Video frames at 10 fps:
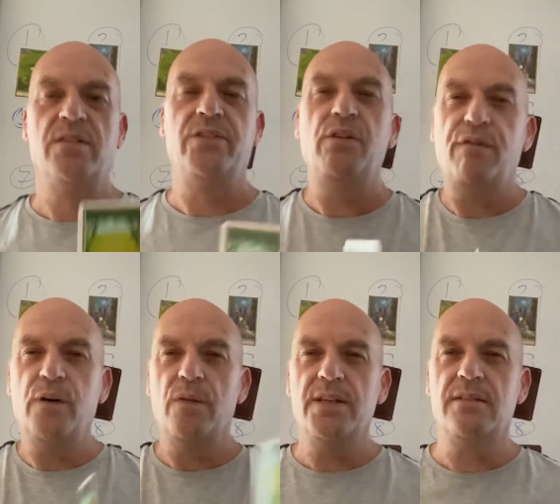So I do
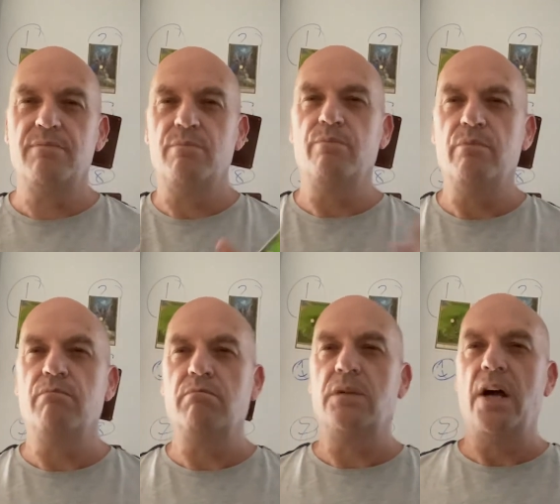feel this
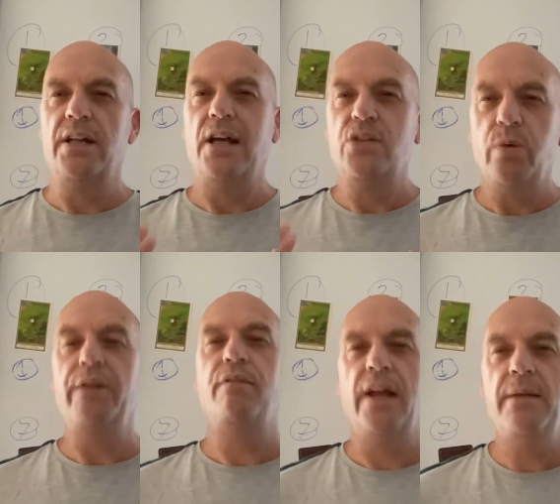kind of like
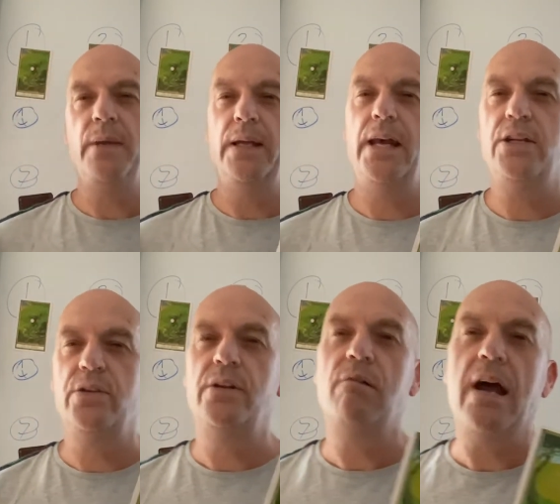twin flame
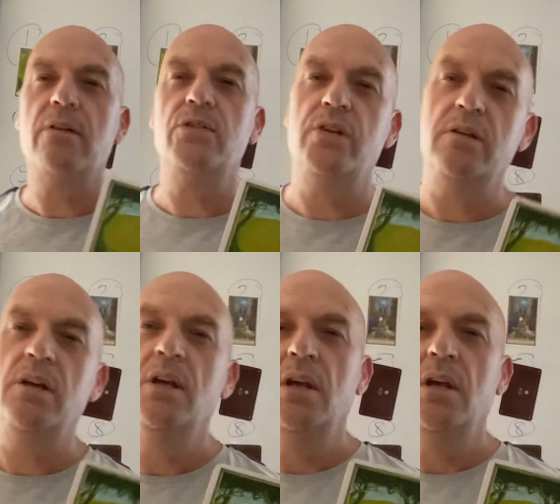connection around you.